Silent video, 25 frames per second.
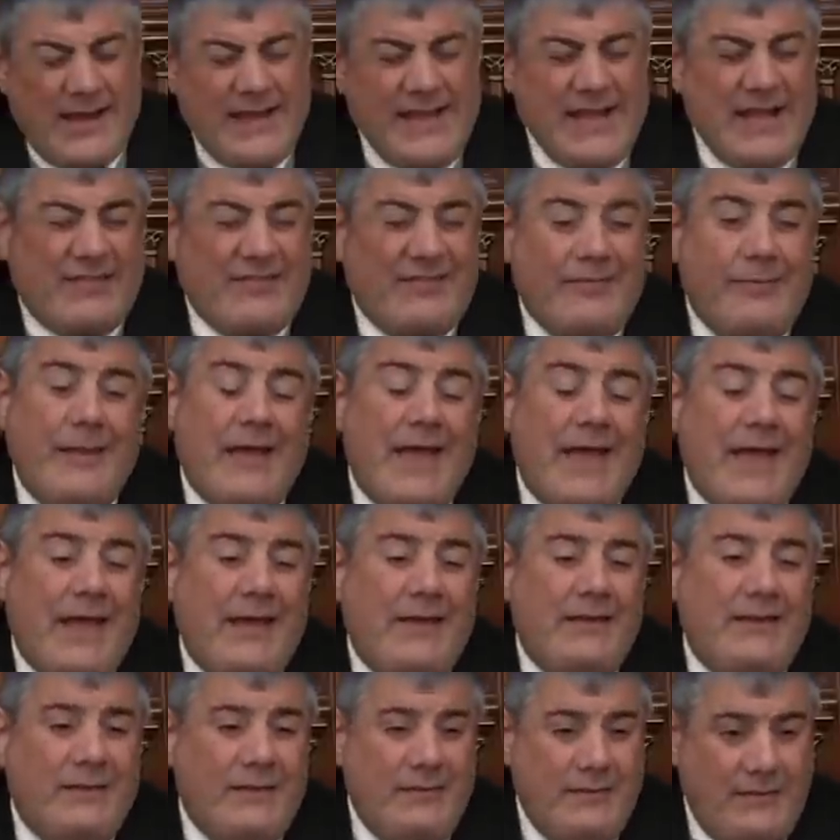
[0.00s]
Ari
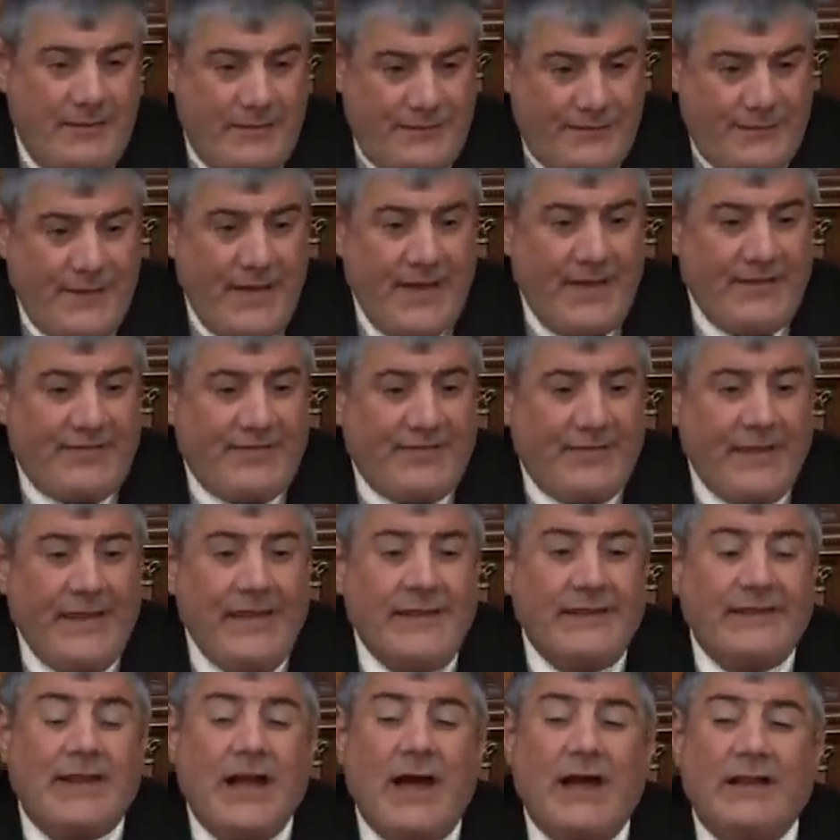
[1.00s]
explained, first
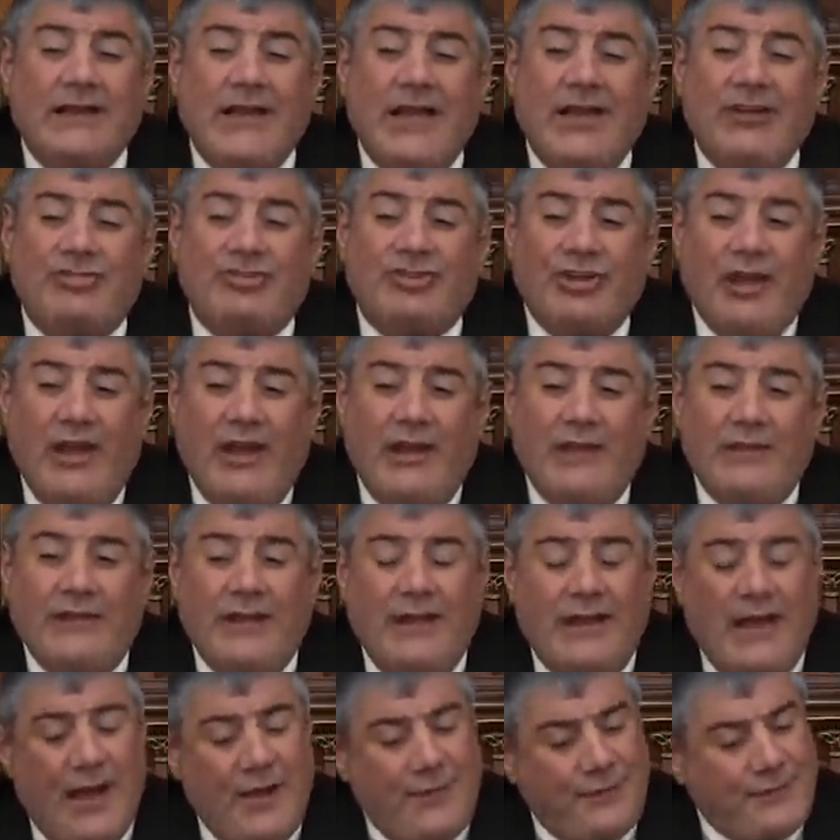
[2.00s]

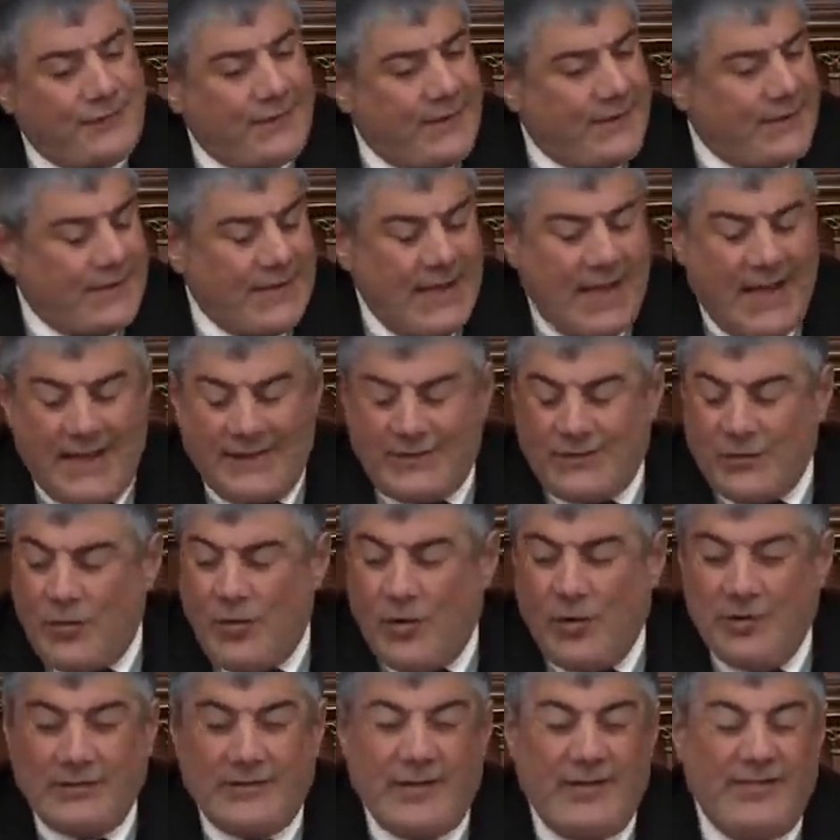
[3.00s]
reincarnation, after that
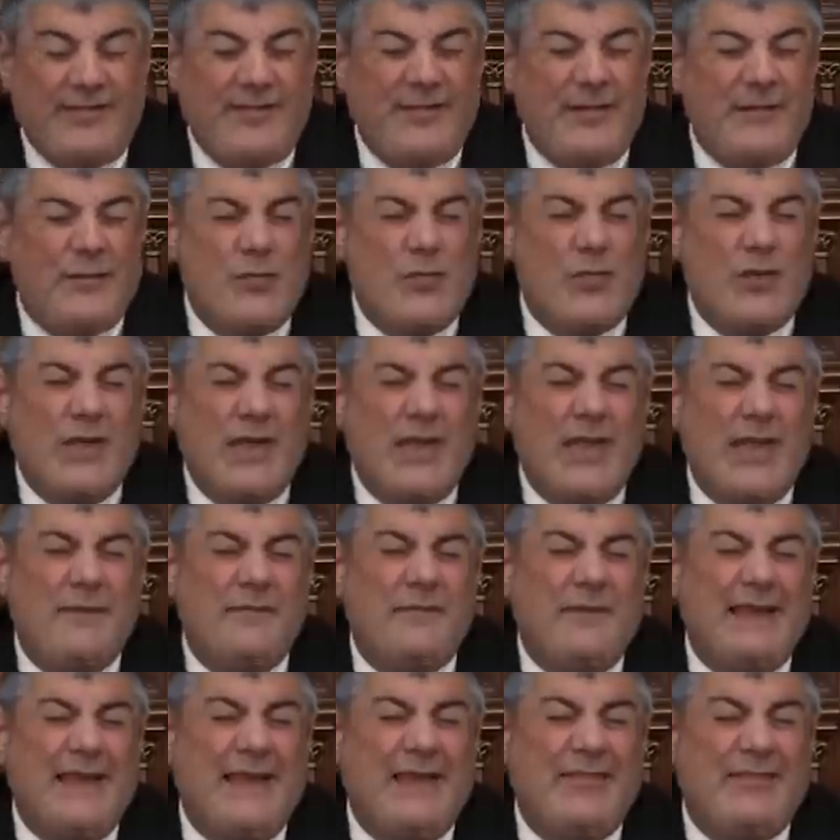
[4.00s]
all the
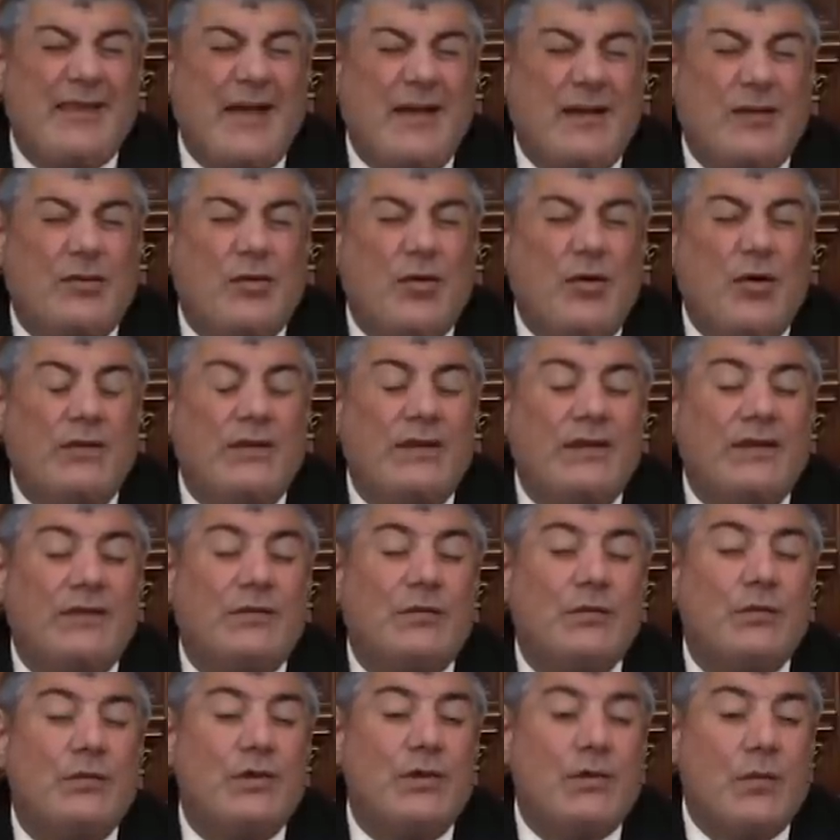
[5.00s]
zivugim is
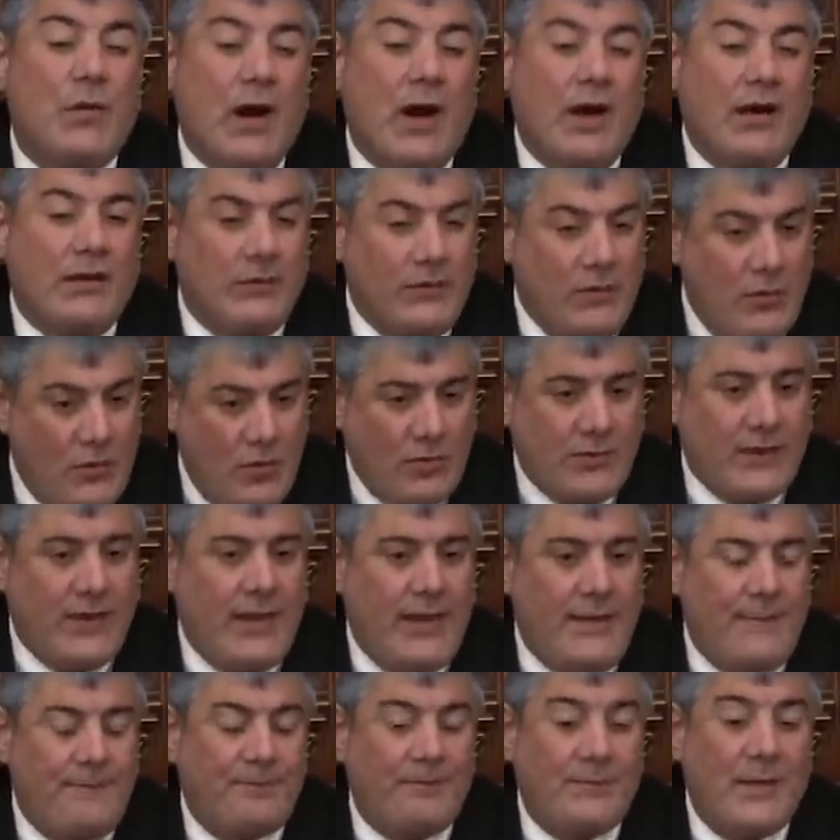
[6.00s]
according to who you are.
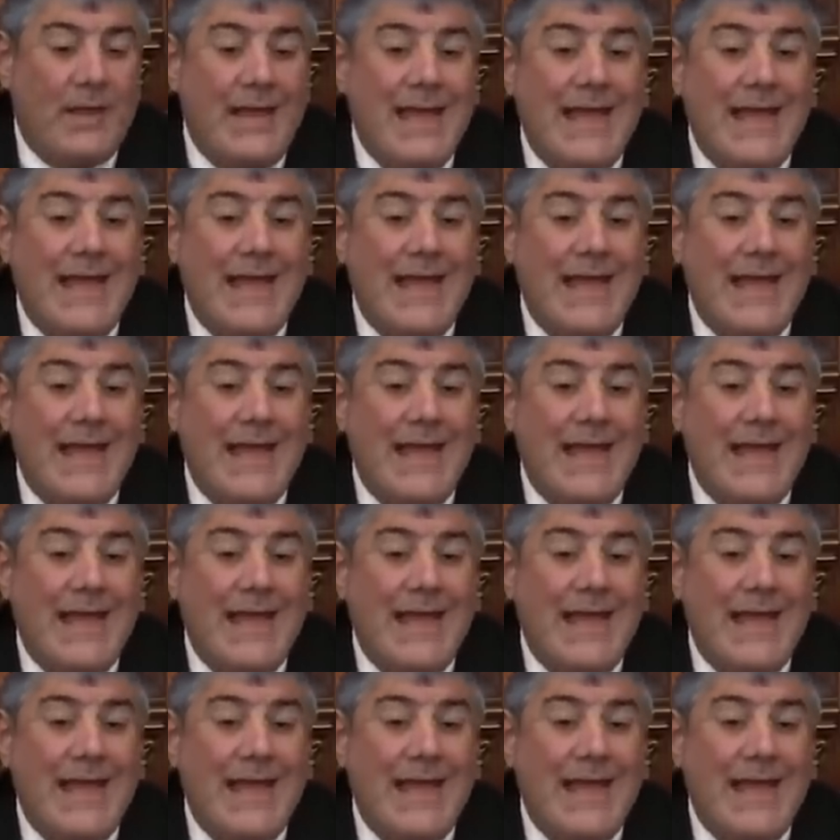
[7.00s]
Okay.